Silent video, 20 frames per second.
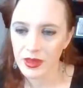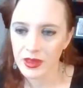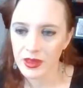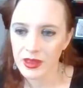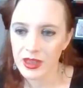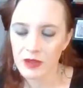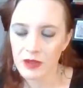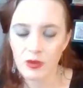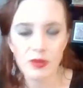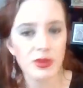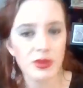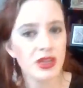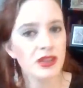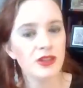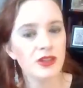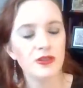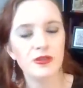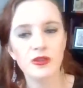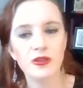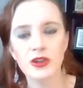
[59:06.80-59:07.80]
Yeah, women in
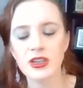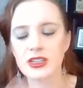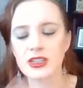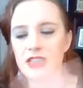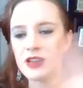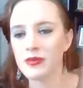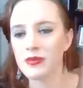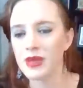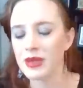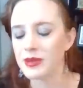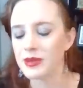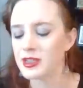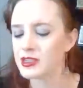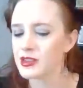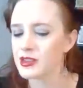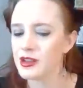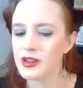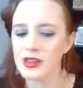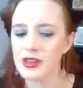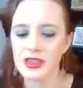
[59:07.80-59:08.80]
their 40s have babies
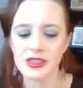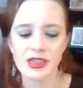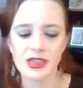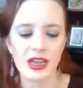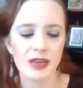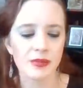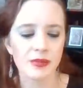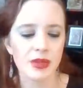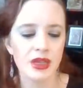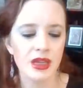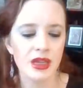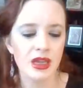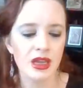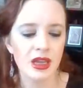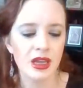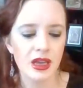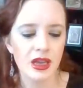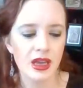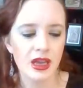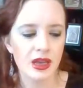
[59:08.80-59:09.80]
all the time.
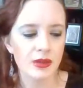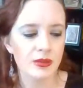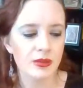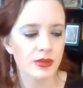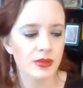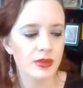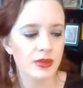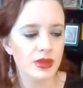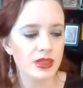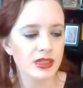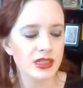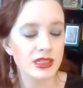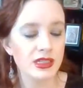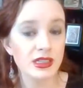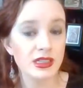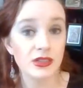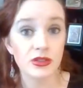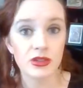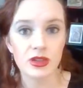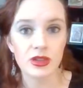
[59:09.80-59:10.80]
It's
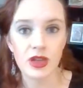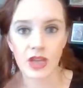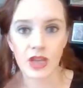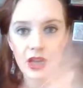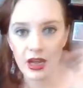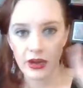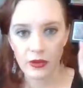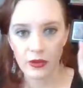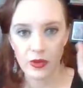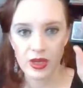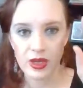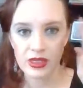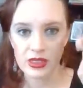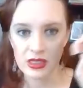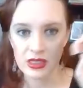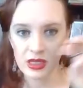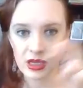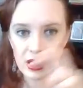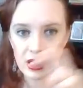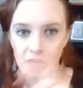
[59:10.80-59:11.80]
considered high
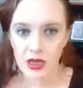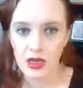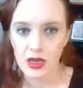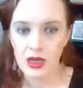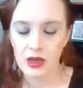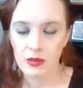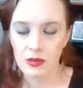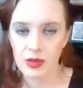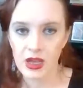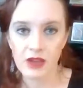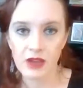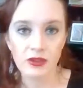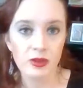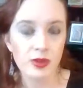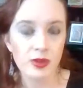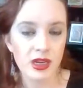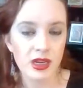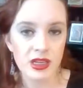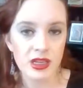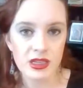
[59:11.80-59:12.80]
risk, but
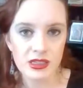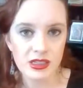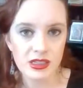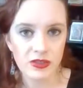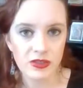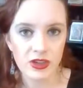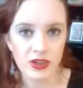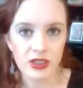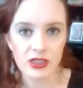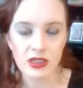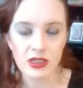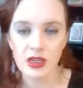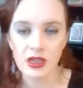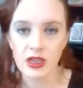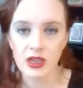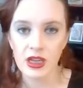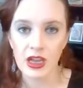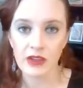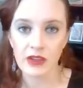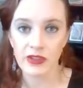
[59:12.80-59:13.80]
everybody is different.
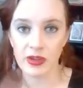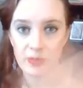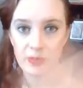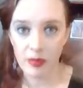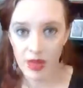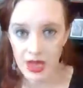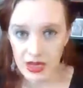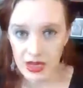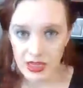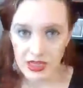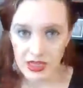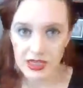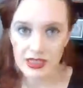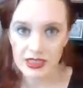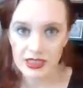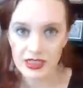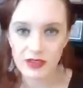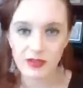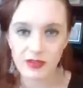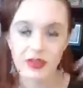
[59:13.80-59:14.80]
Every body
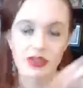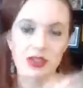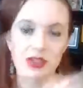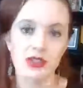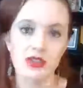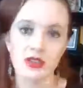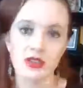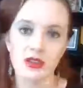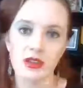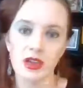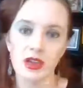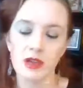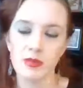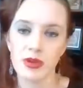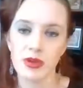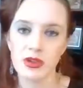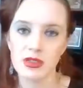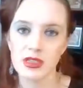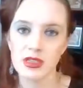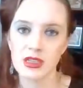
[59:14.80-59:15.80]
is different. A
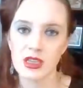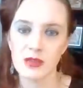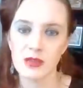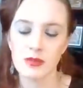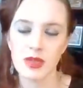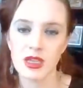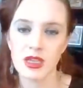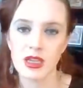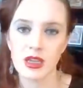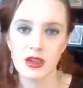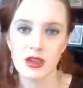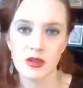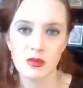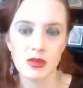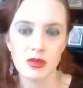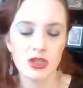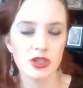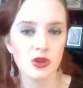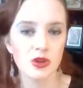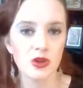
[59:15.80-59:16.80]
person can be
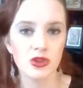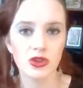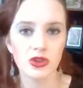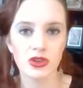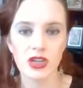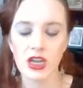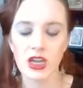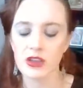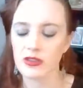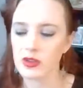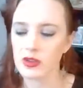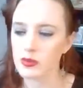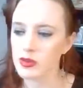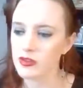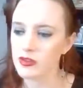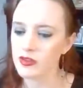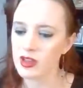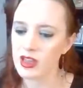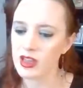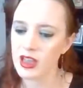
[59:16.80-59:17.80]
much older and have a
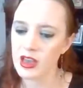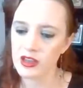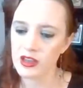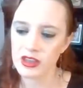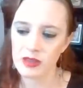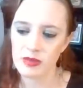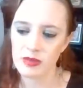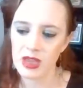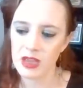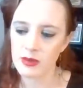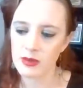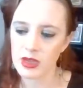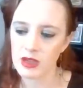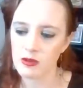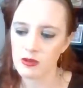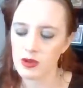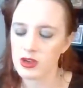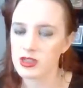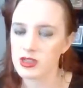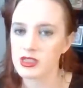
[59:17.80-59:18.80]
perfectly healthy baby,
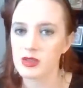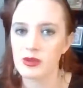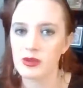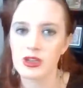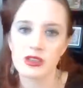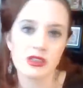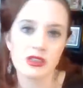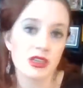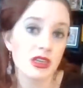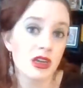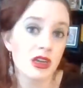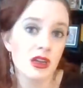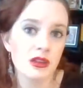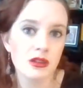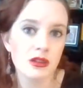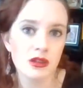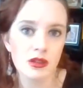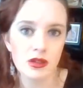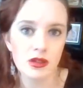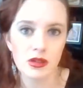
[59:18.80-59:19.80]
whereas someone else cannot,
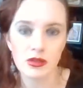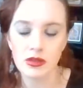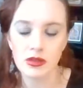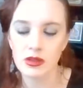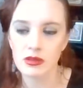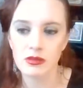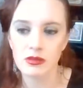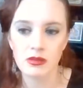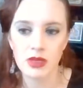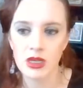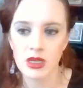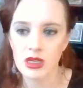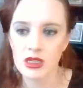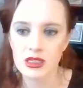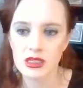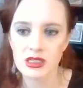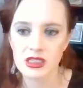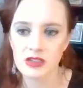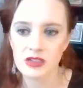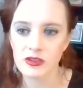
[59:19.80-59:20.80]
you know.
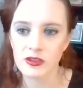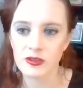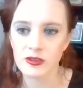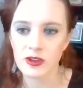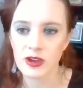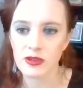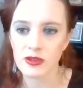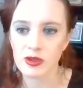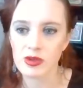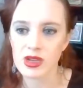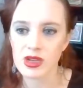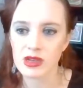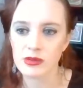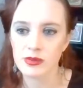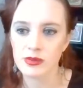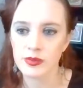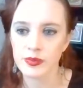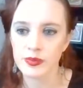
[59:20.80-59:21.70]
It's different for everyone.